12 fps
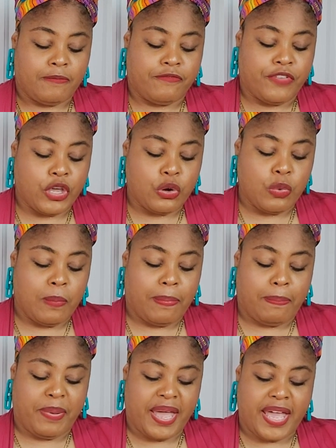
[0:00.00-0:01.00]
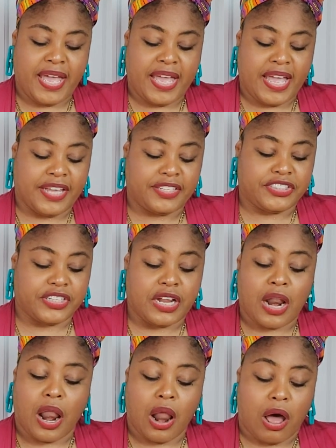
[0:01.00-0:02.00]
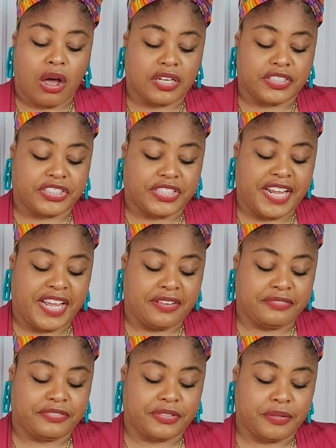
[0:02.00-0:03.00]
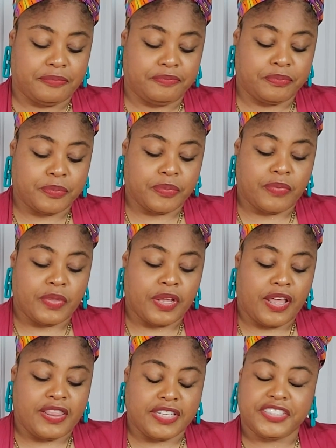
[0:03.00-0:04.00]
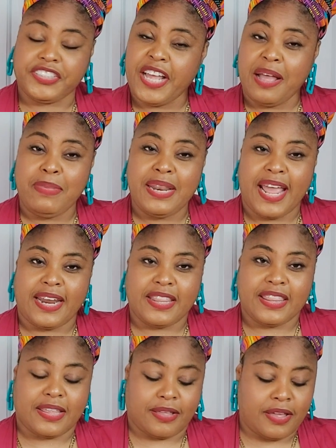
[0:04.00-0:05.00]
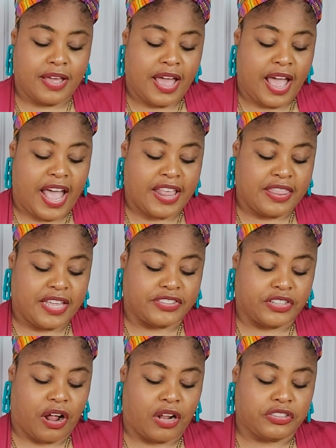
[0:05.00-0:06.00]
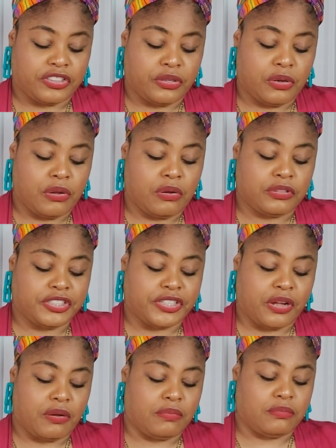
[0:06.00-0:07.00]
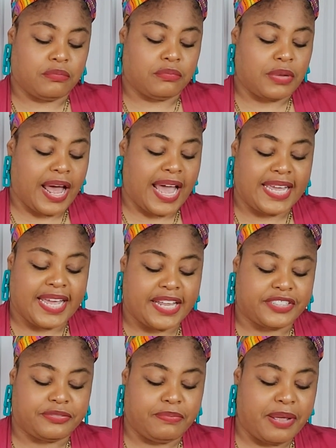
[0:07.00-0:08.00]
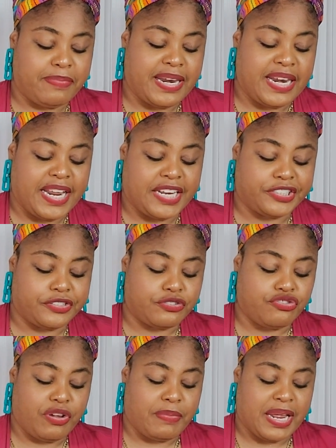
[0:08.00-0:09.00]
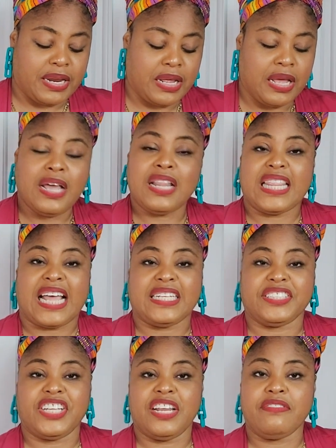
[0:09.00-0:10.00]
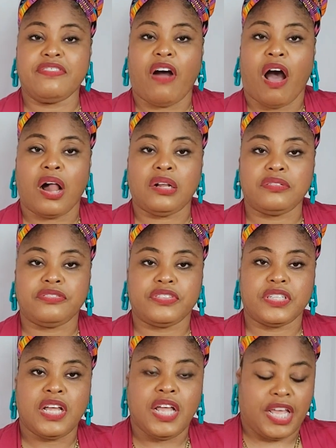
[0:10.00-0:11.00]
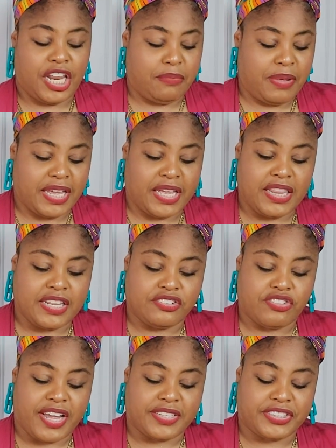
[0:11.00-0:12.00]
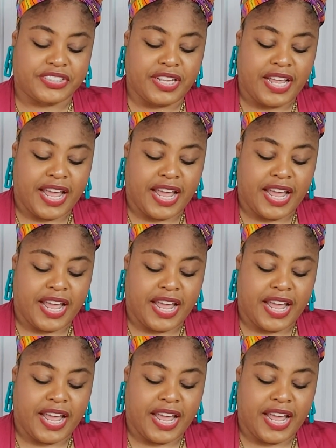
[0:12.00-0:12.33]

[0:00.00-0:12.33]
View B is a longer sleeves, the same length, and there's also some, I guess, maybe lace trimming that is involved in making the dress.